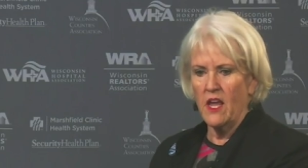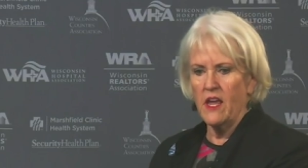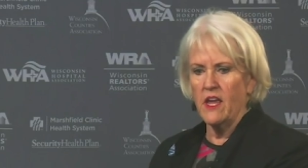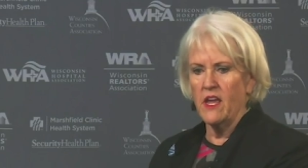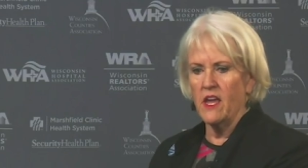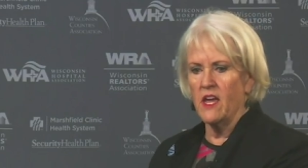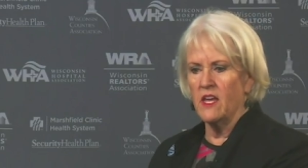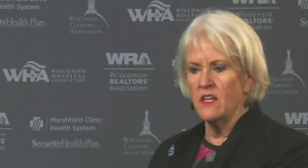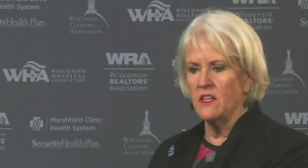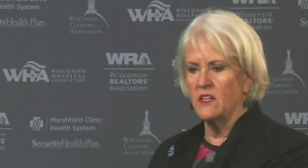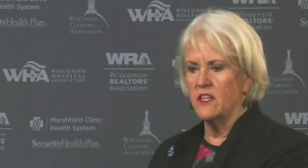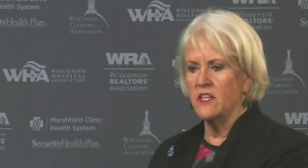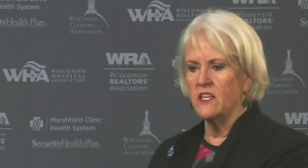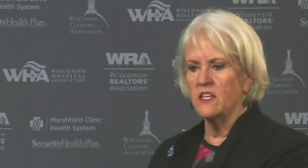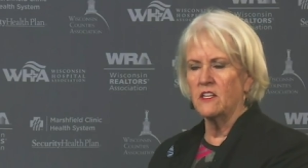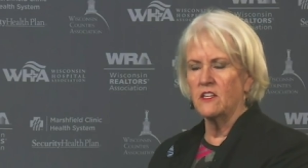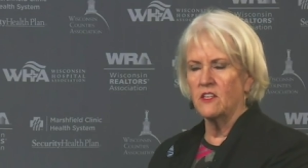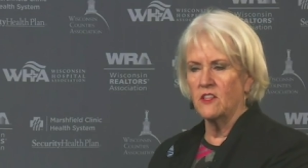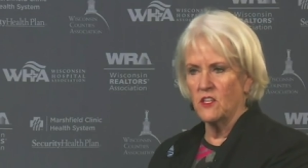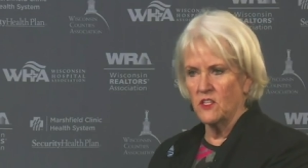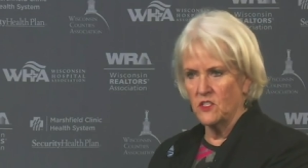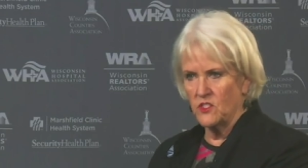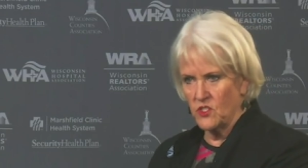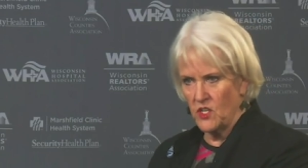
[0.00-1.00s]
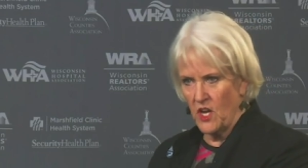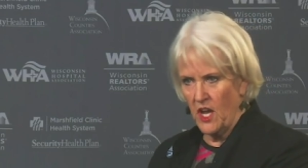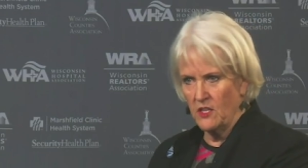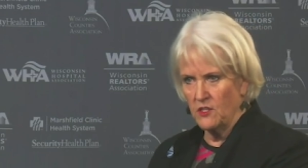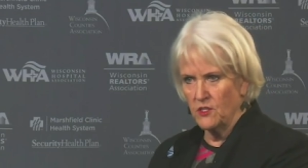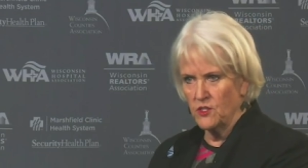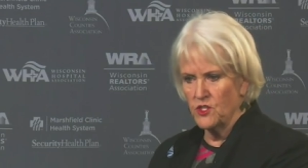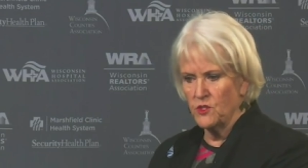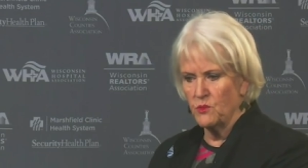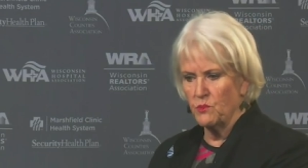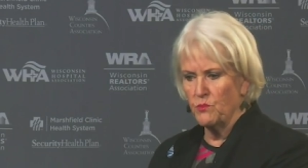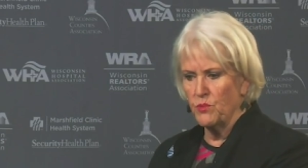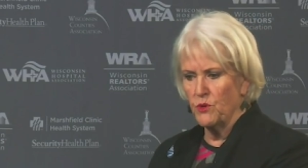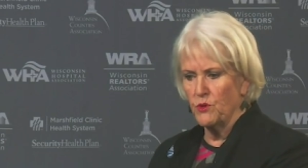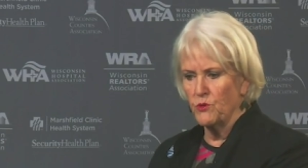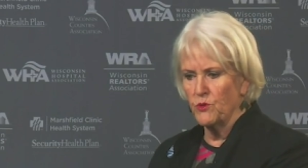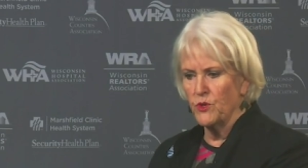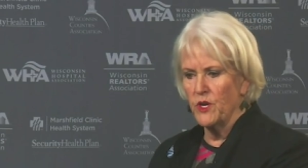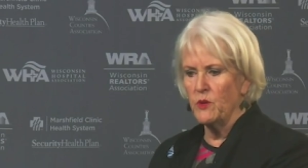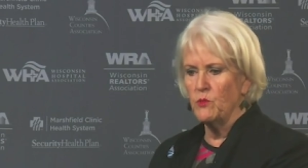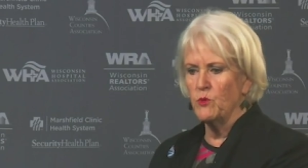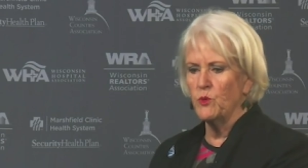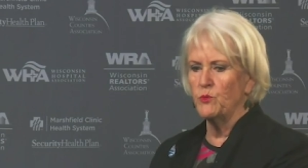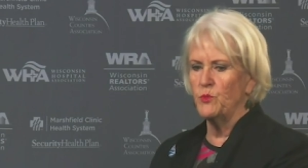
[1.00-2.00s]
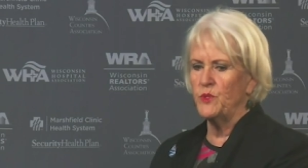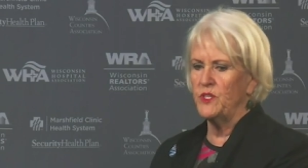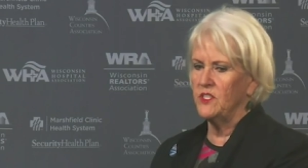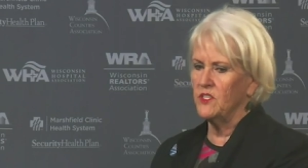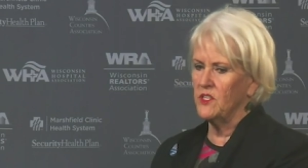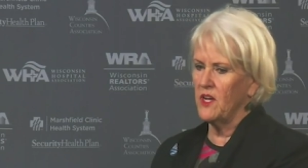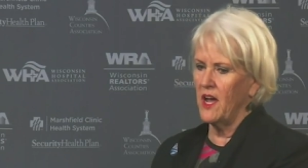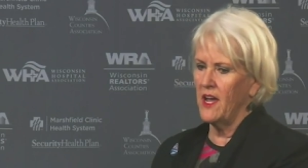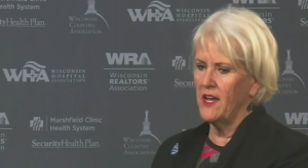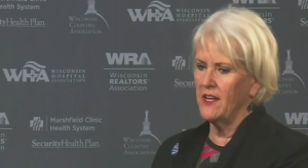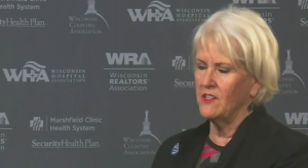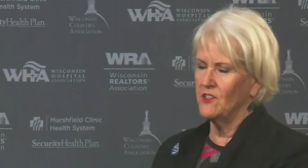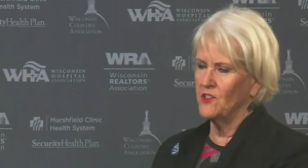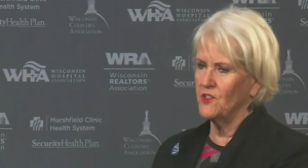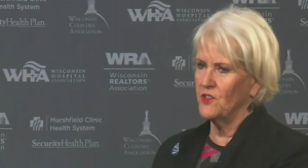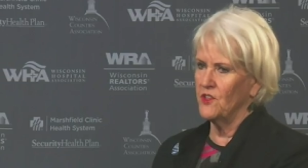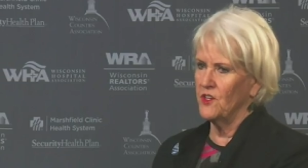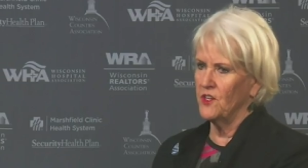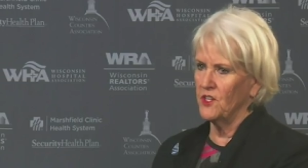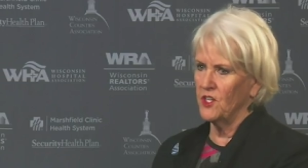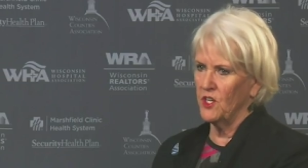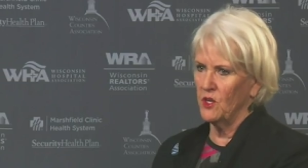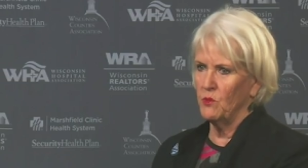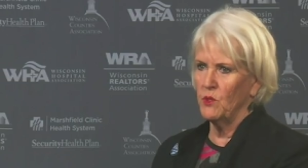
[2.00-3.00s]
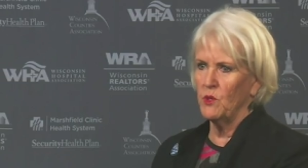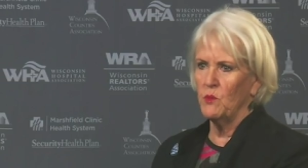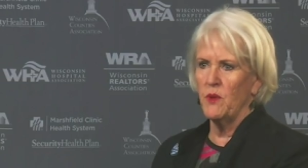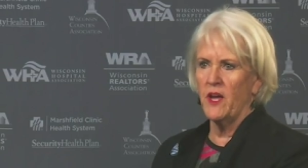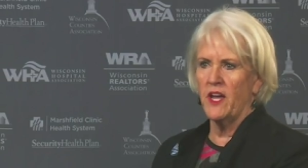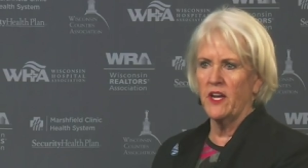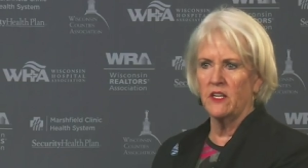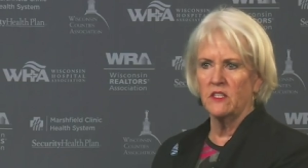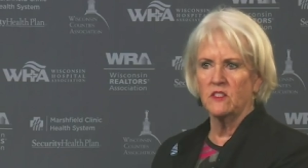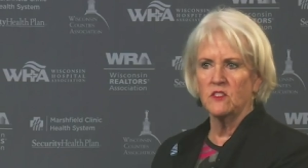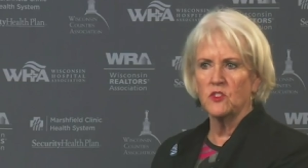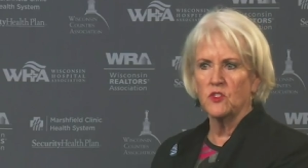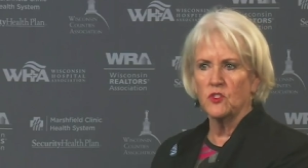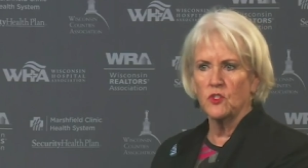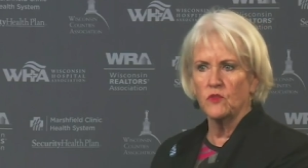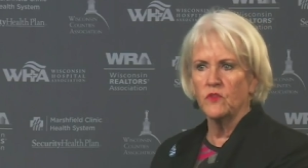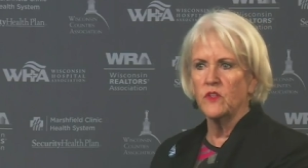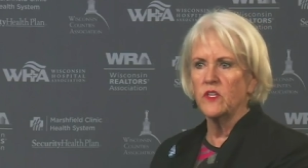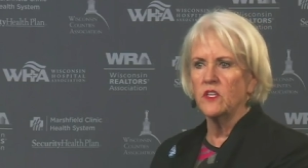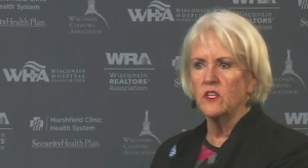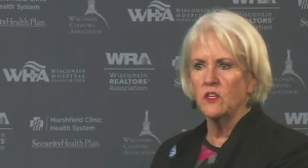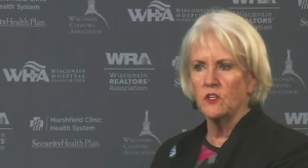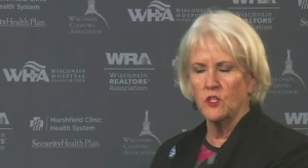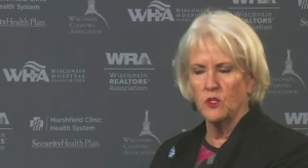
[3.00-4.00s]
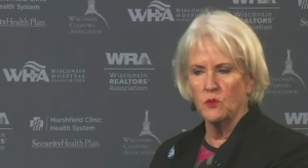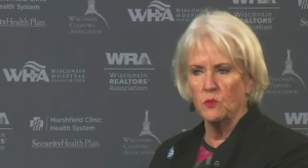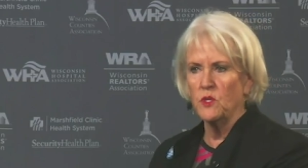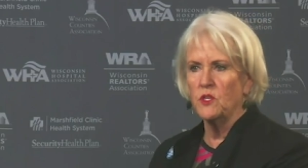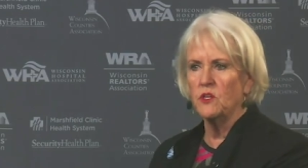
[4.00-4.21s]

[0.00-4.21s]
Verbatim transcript: and that the scholarship program would be tied to their coming back and serving their